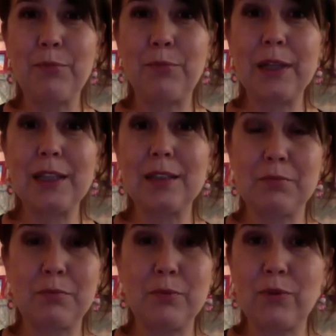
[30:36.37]
please
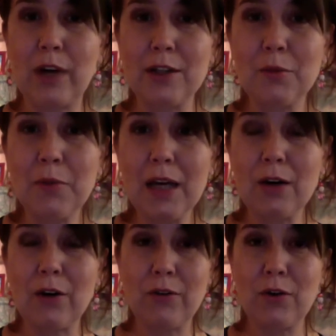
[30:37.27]
write to me,
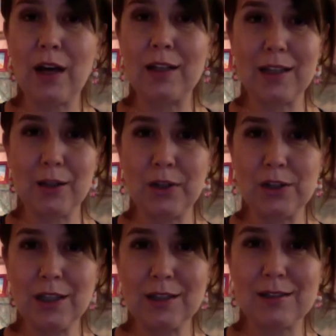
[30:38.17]
or if you have any
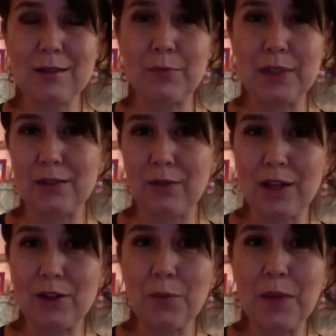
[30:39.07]
questions, please
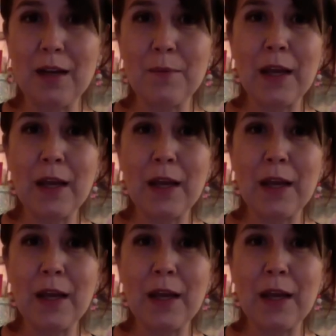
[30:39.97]
write to me.